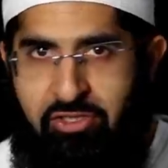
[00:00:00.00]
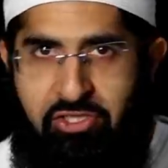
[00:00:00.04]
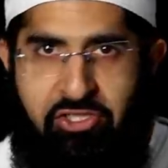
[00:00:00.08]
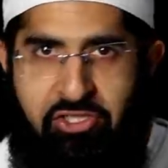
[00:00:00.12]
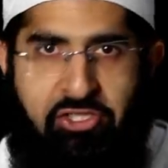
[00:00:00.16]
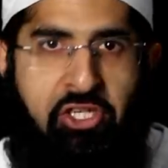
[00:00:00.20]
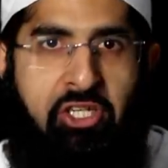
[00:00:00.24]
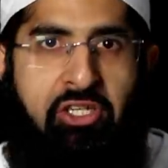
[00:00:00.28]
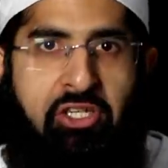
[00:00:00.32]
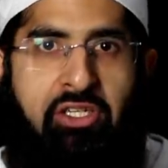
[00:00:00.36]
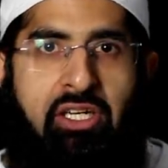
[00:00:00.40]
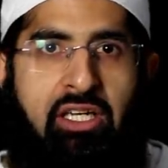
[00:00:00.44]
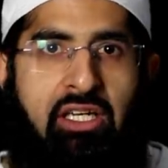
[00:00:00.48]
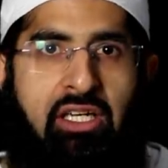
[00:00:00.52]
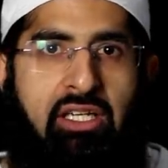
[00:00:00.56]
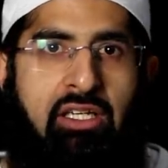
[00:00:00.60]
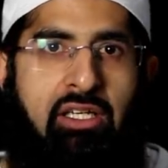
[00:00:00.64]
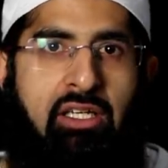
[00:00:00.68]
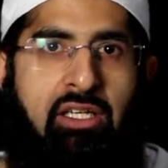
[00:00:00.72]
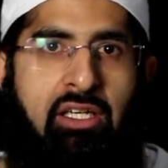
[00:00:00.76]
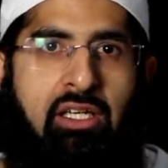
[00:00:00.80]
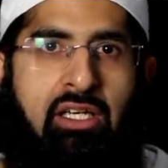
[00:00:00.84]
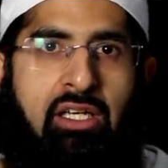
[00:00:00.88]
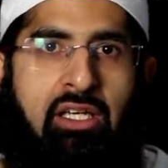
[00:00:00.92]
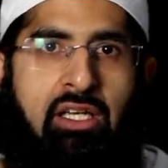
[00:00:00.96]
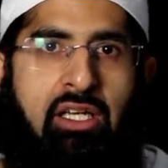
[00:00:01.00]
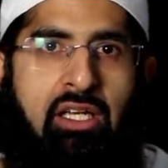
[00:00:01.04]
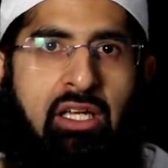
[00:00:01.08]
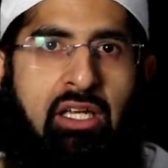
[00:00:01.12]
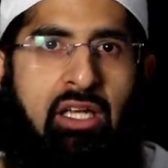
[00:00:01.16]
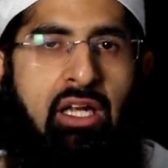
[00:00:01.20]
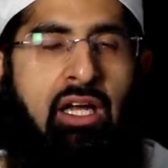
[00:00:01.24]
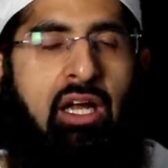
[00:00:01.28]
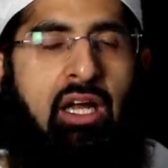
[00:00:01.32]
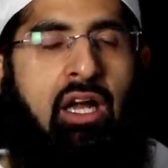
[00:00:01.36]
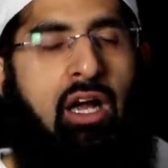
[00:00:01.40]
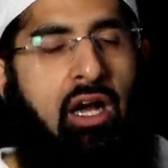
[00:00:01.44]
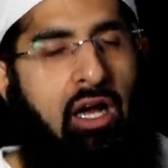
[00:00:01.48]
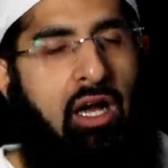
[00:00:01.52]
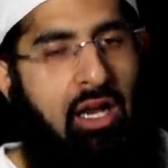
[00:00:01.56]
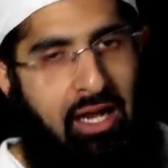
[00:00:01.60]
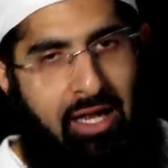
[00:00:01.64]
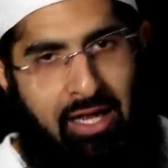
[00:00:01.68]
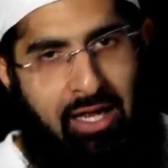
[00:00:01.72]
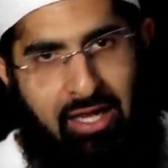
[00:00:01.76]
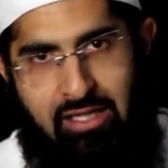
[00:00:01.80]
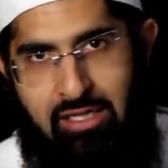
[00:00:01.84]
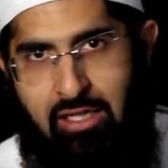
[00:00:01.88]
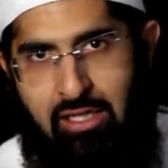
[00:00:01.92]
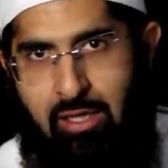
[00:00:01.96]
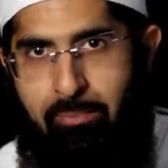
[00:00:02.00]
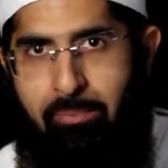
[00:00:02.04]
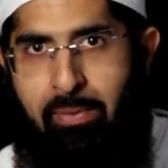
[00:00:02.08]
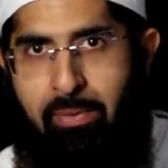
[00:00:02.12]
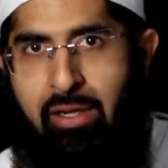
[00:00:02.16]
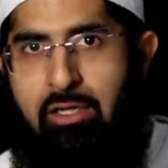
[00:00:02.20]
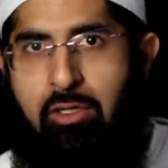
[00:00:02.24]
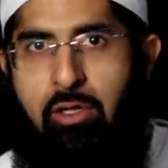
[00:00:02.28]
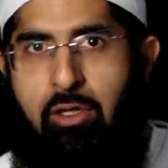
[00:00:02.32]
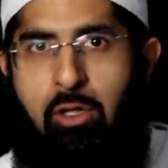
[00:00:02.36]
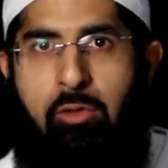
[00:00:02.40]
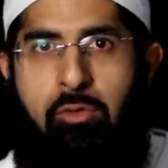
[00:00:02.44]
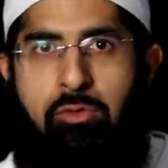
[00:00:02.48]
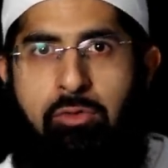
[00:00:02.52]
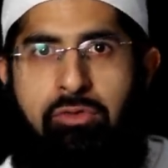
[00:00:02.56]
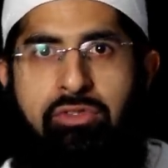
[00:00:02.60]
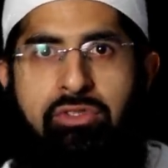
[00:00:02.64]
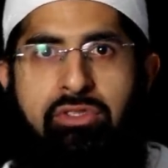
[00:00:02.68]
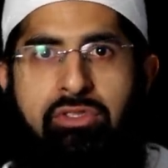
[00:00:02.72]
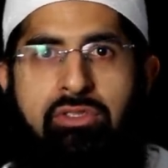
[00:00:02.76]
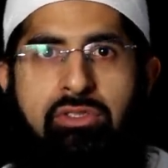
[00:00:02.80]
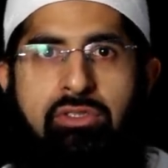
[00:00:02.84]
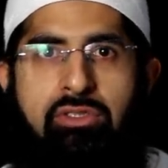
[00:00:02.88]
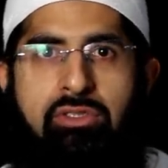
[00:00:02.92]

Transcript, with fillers: to Jannah. I'll hang up my coat,